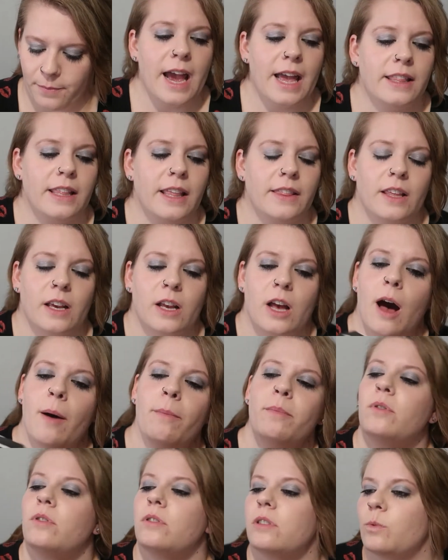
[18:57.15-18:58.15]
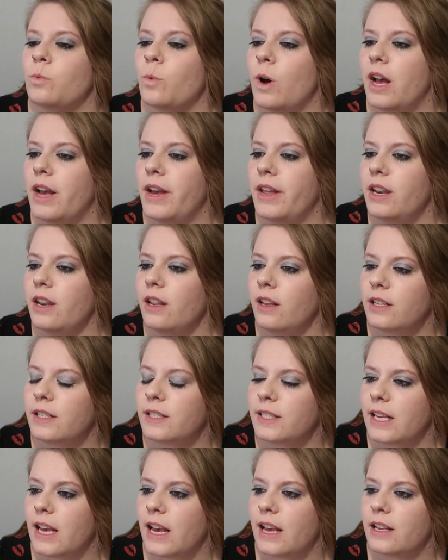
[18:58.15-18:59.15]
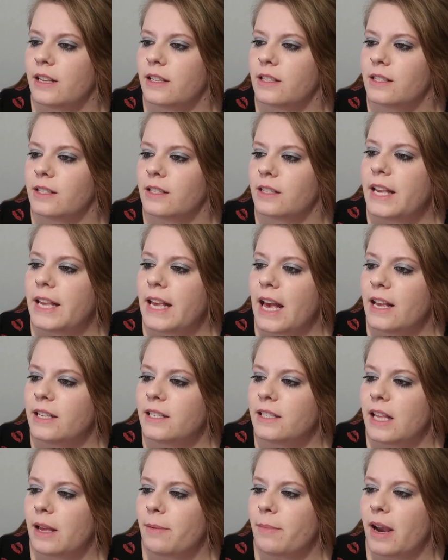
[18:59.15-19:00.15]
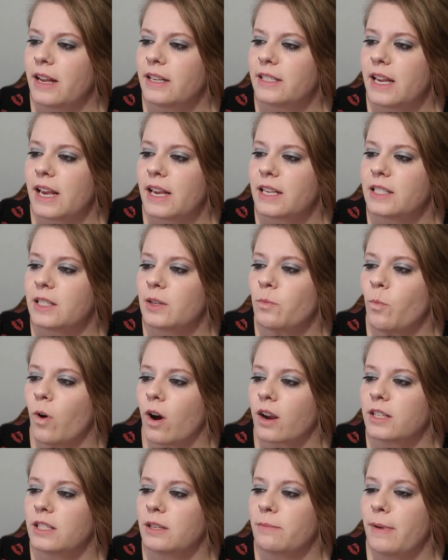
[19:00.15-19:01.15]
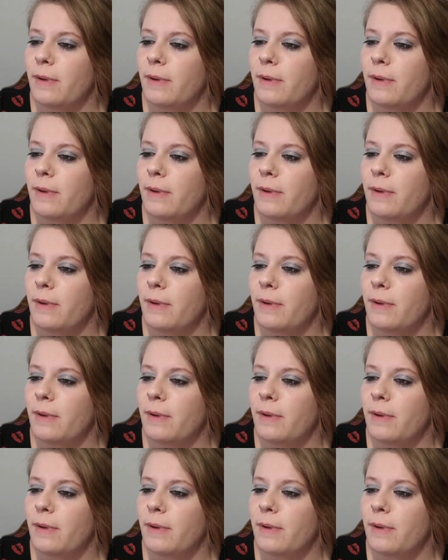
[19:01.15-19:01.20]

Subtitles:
And then the couples one says, yes, they might take some work to